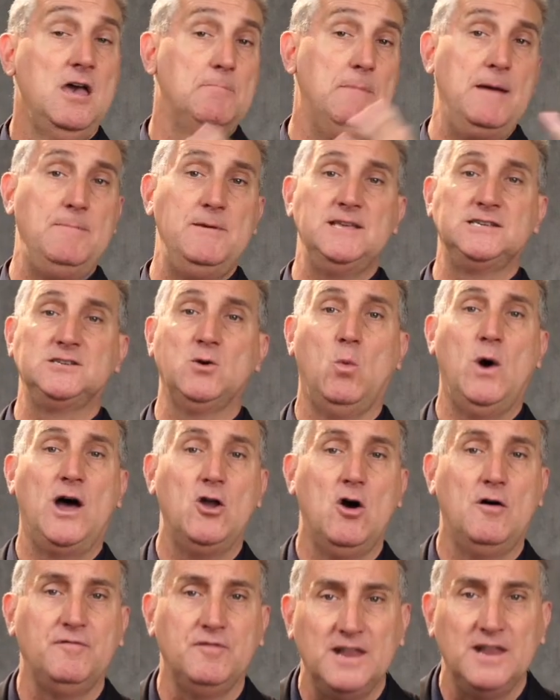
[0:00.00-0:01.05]
Maybe there's a
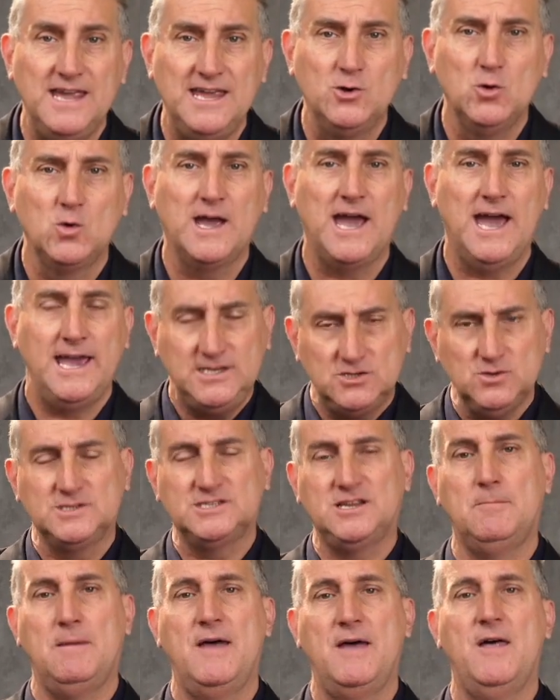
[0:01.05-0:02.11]
one-off legal case or
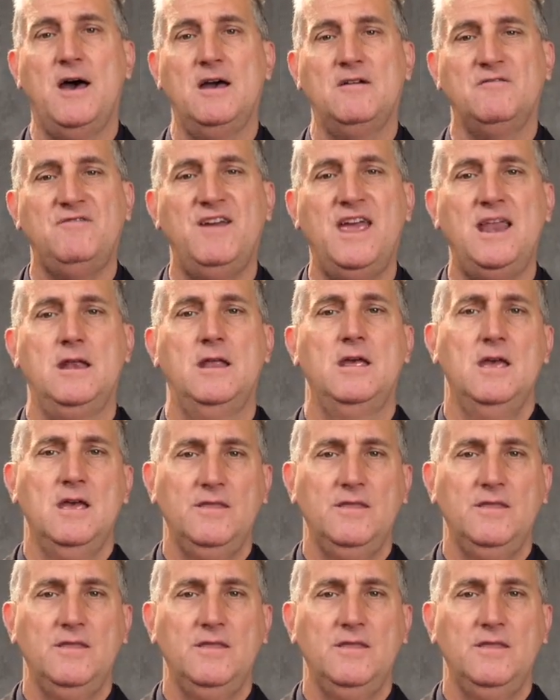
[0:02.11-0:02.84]
some other event